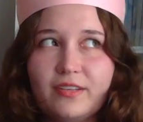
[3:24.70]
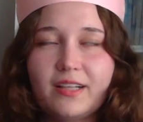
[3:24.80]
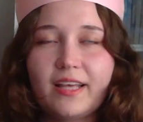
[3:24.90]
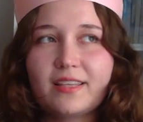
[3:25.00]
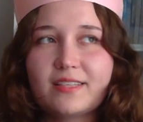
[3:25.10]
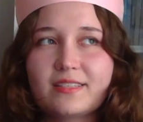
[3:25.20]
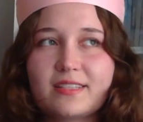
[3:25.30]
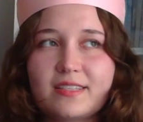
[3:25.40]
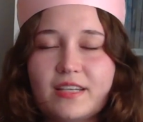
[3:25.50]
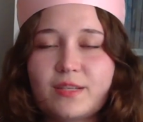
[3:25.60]
I feel like this is
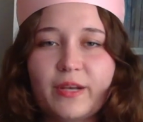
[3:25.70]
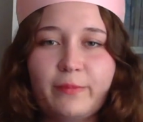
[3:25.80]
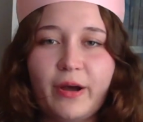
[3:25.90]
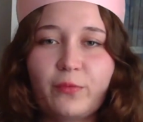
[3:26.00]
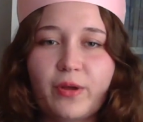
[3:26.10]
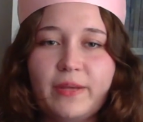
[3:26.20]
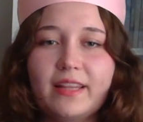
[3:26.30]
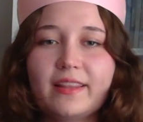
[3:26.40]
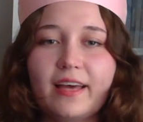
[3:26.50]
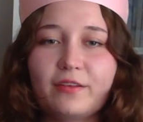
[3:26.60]
a sentiment about
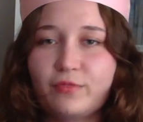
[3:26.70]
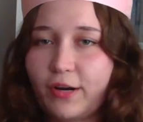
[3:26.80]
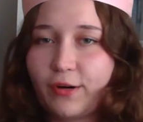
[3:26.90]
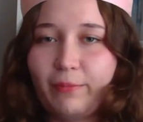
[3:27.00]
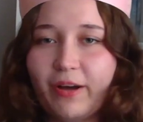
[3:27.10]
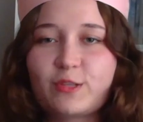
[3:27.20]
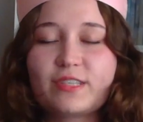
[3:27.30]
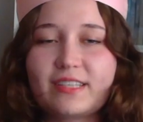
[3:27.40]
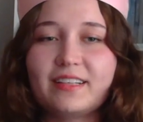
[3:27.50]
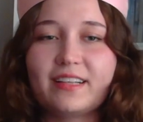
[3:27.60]
women that very much
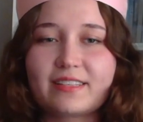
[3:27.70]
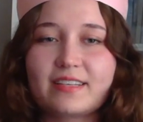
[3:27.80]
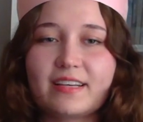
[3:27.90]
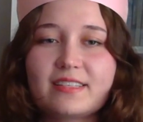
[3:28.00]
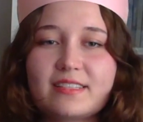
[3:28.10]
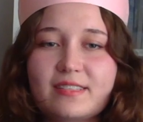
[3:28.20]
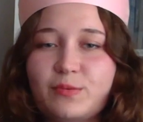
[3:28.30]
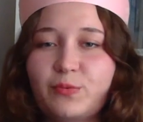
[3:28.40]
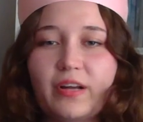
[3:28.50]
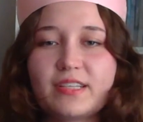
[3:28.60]
still exists,
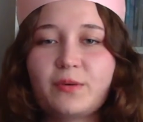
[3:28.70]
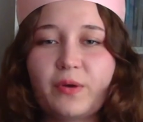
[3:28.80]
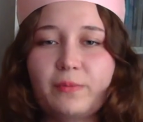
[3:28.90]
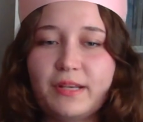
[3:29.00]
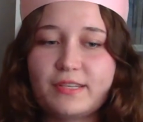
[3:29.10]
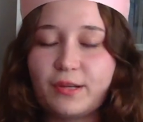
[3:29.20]
wanting women